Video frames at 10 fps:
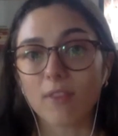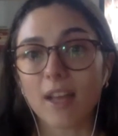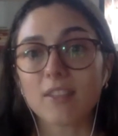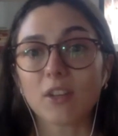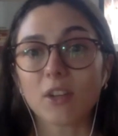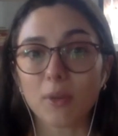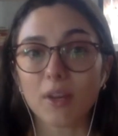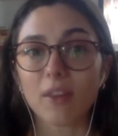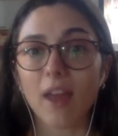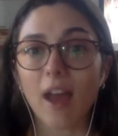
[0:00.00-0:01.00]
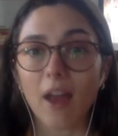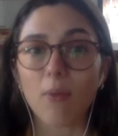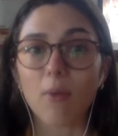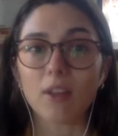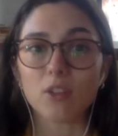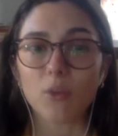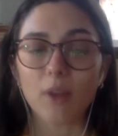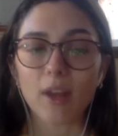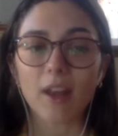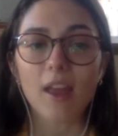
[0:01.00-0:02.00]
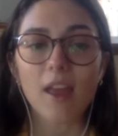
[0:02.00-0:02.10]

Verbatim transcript: That's a career that I want to join.